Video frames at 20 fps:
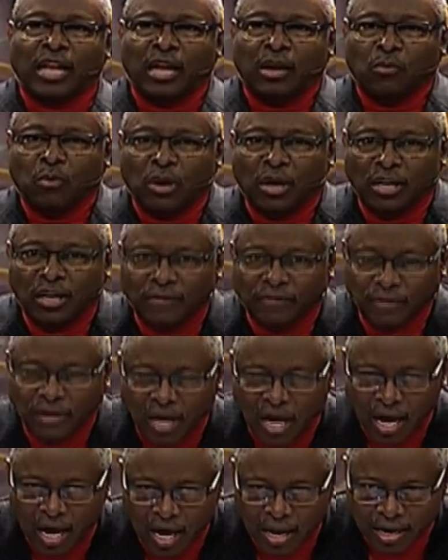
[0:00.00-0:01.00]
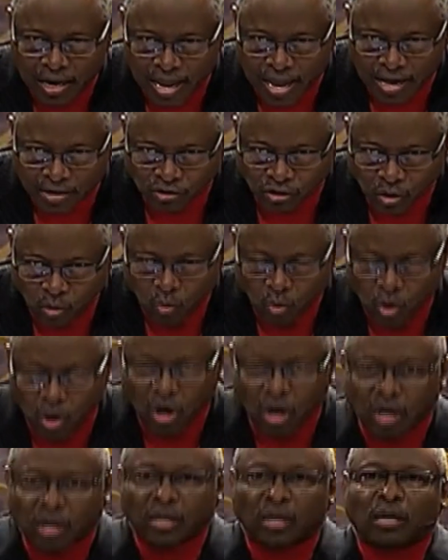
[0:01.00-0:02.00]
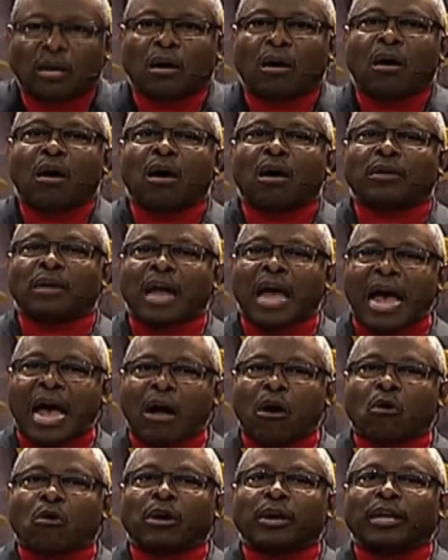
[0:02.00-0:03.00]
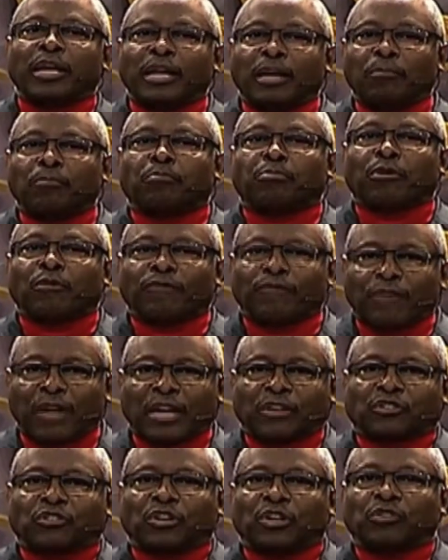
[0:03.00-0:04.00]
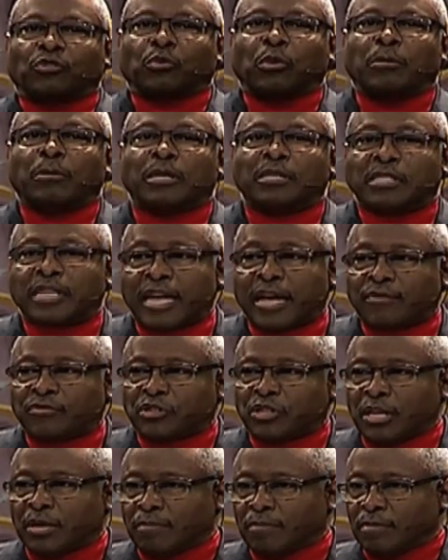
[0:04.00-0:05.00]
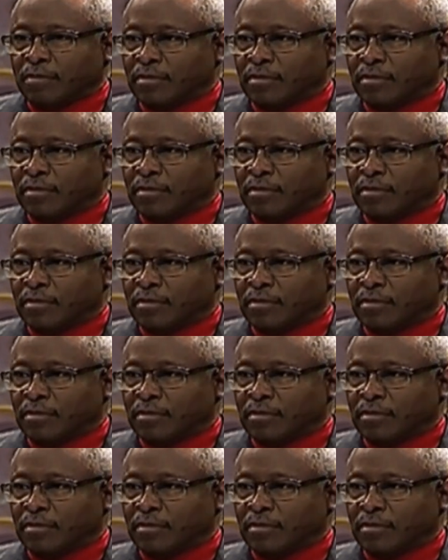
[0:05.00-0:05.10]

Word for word: well, if God has to work on our imperfections, we must have some.